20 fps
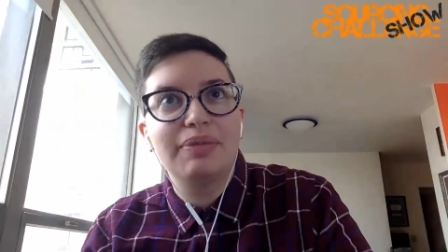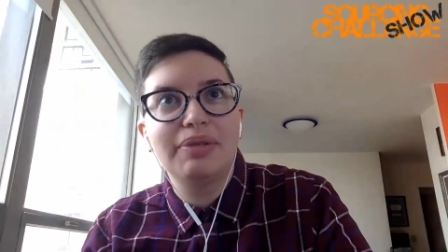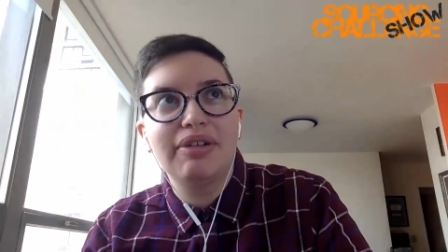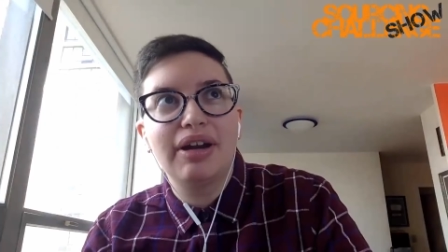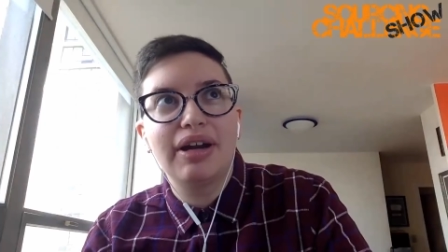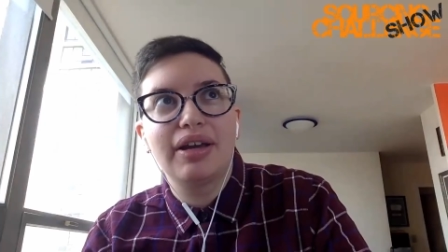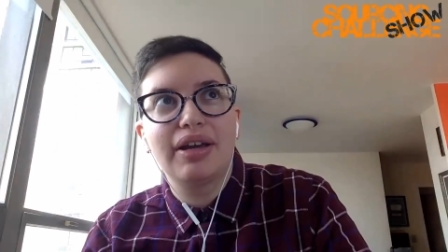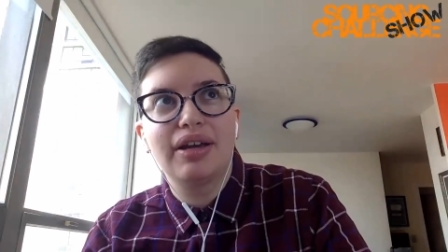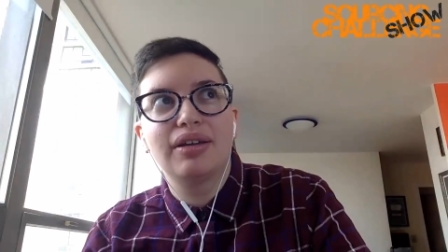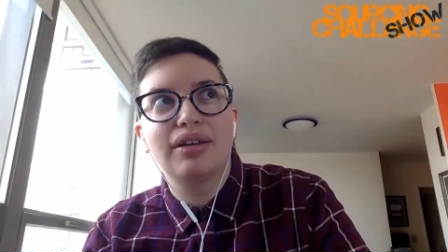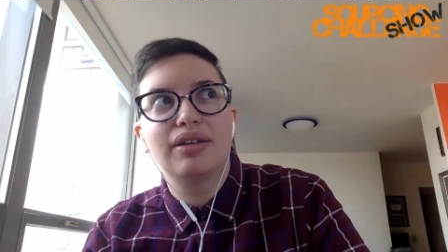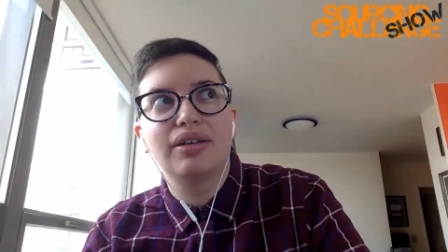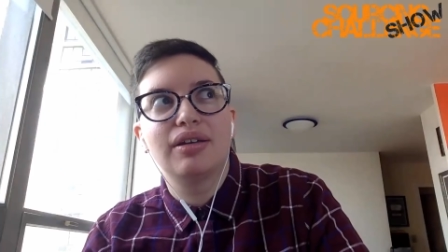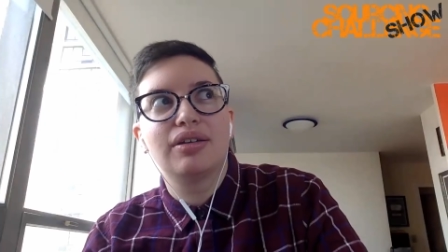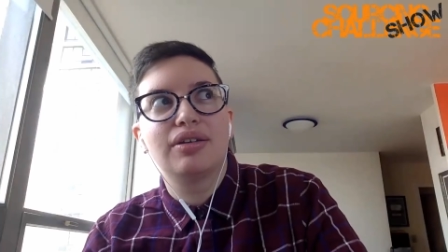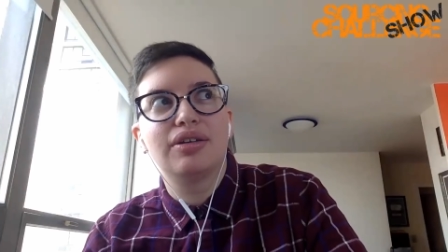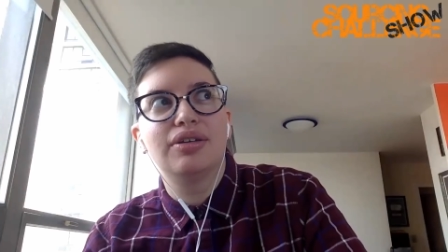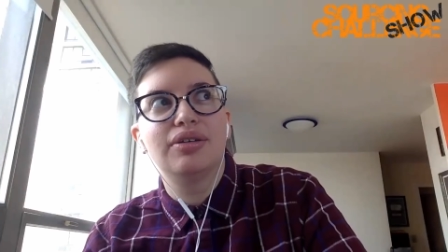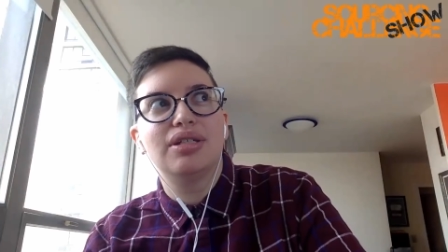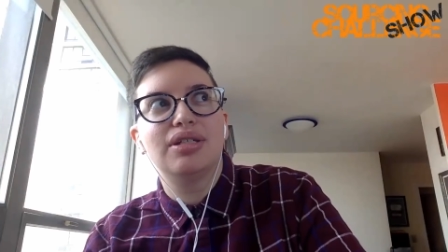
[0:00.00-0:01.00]
So I've been
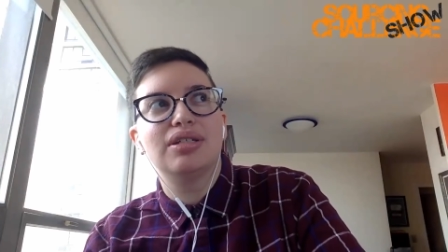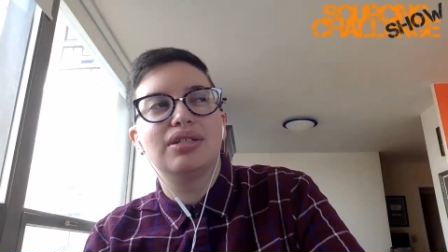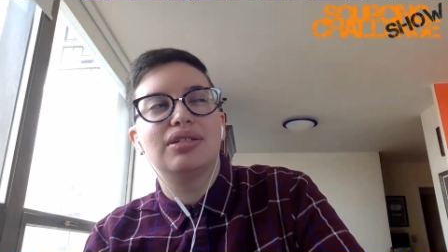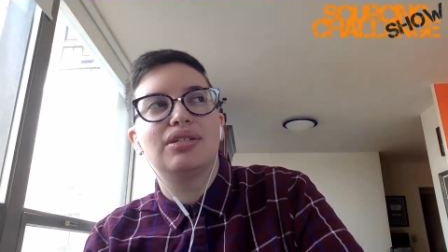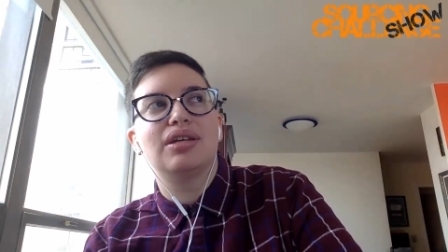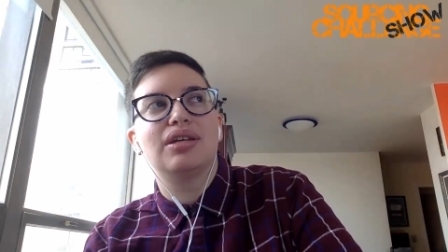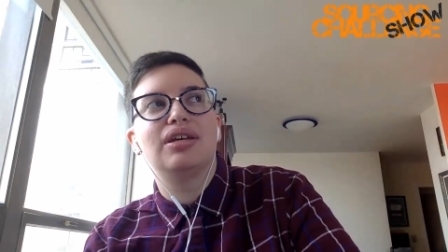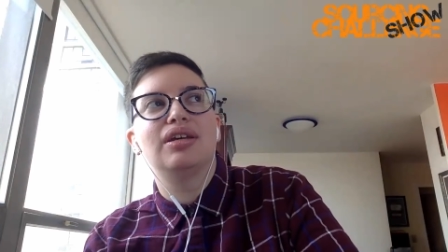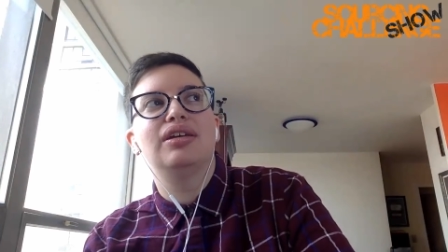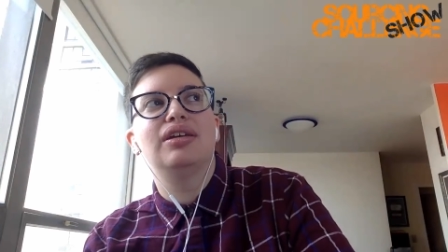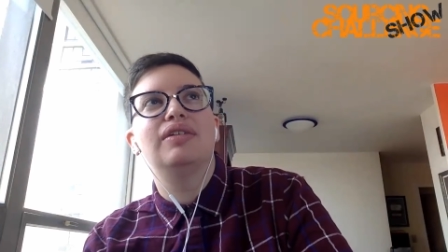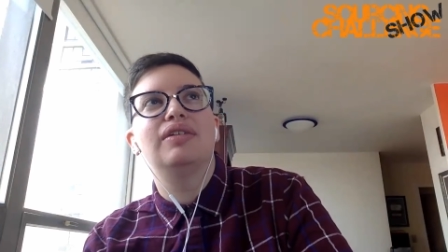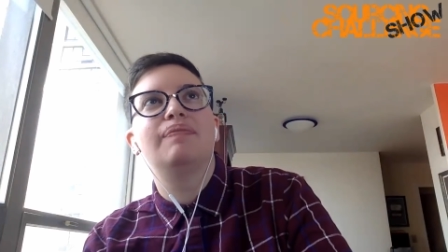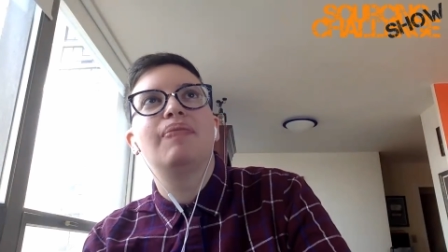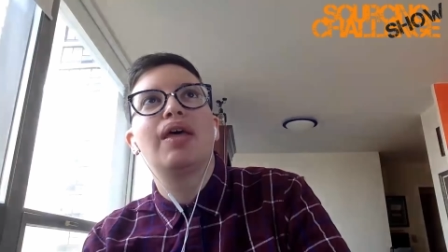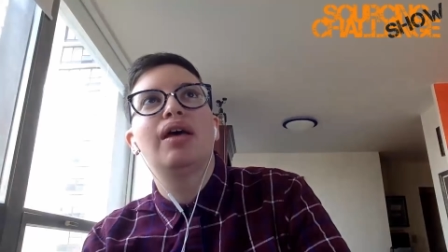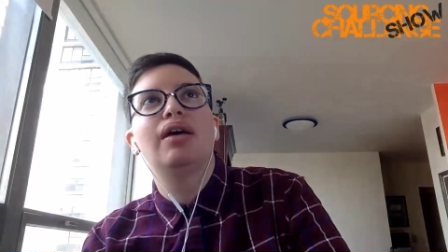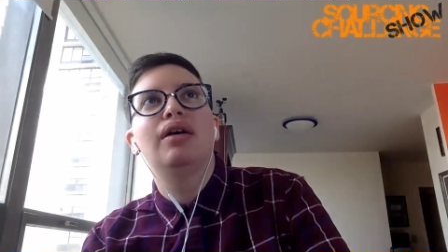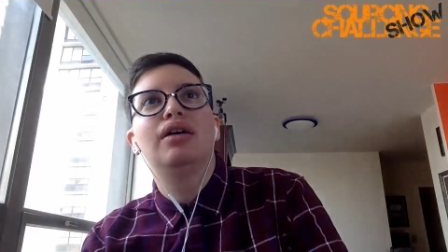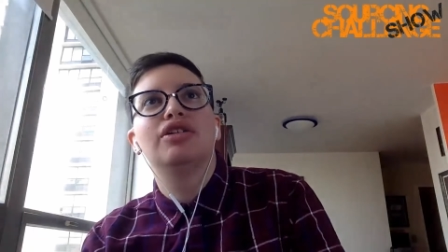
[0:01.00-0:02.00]
running
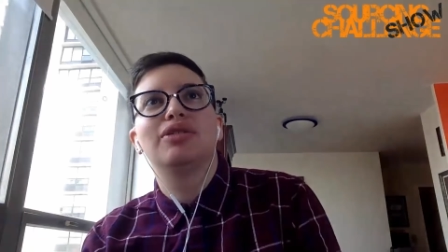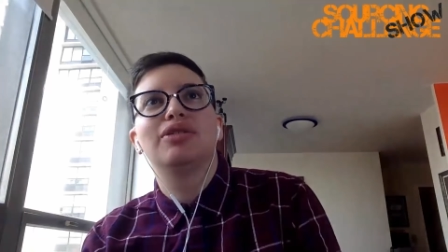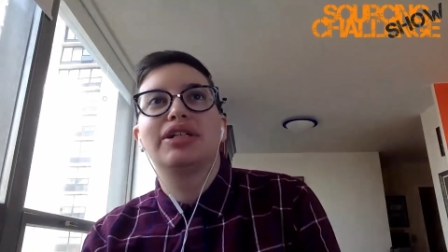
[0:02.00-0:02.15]
QTC.